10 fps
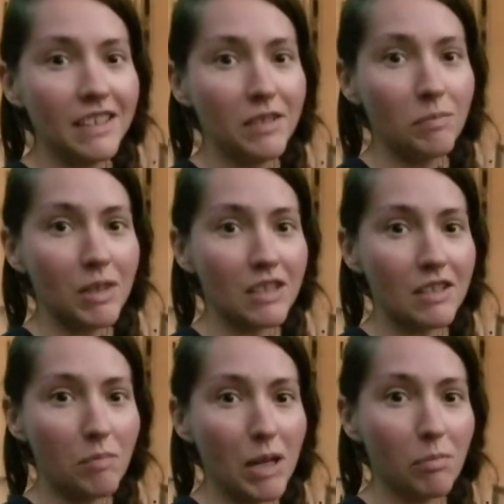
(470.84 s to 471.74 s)
because the
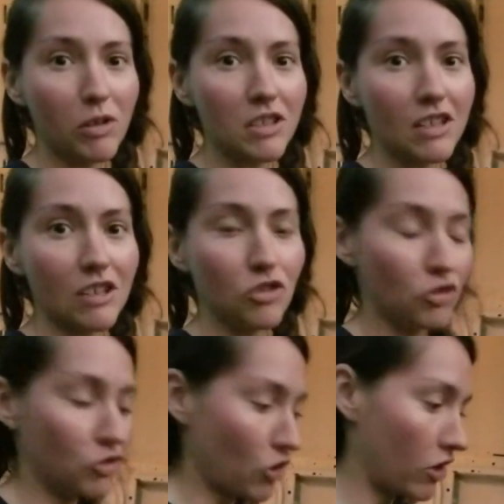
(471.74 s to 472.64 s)
paper isn't a
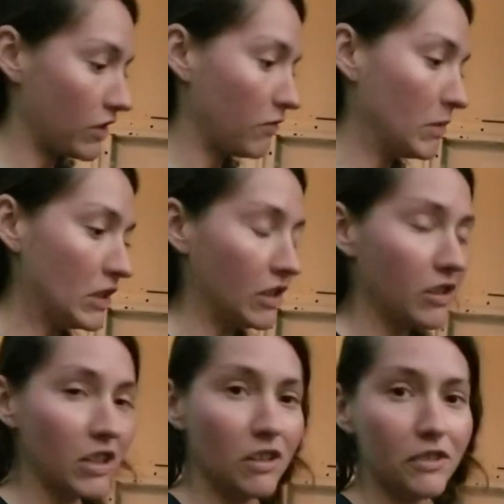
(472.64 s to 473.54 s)
strong enough
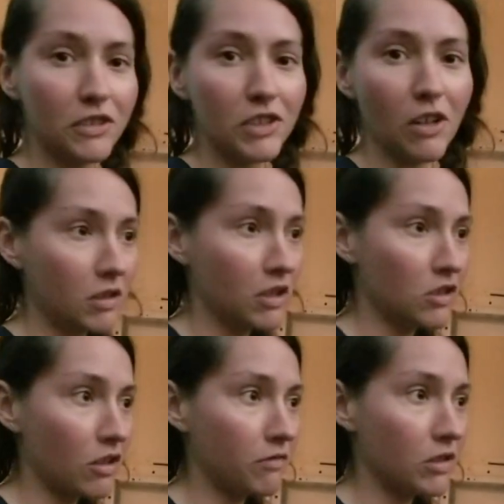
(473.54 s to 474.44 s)
material. So I'm going to
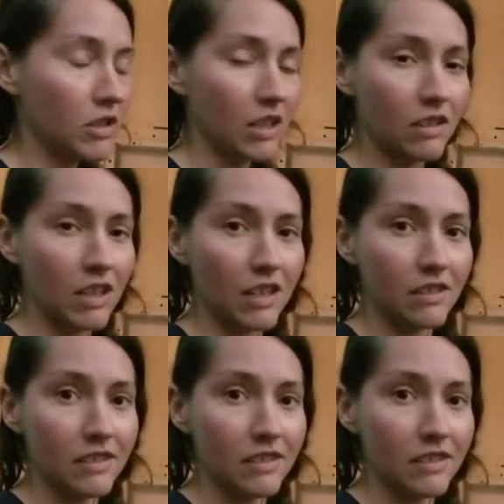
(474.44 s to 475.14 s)
start first thing on that